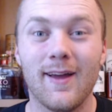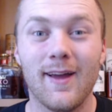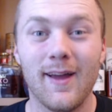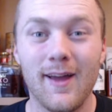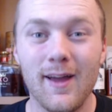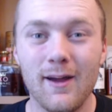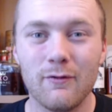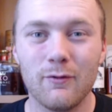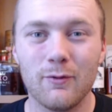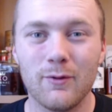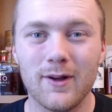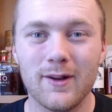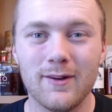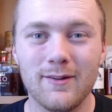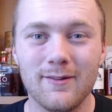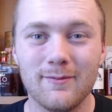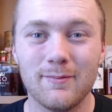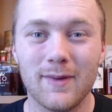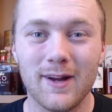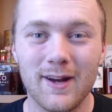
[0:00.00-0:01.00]
Hey
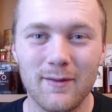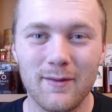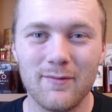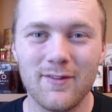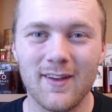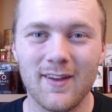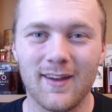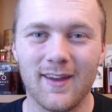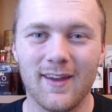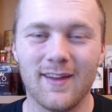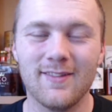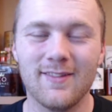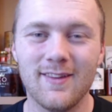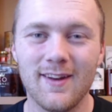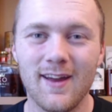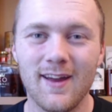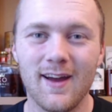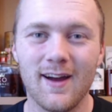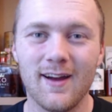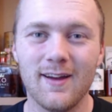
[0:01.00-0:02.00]
everyone, my name's Nick, and
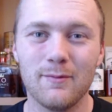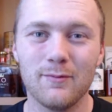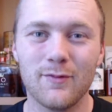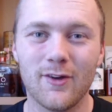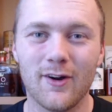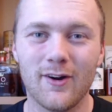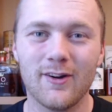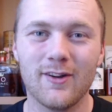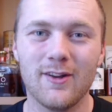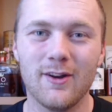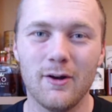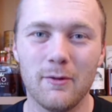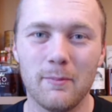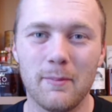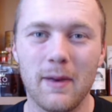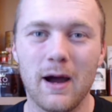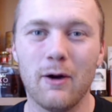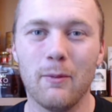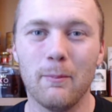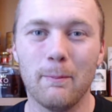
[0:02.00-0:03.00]
today I am talking
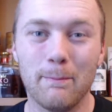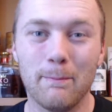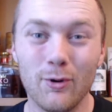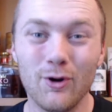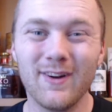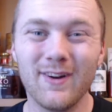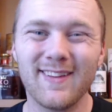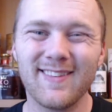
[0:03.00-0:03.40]
about Book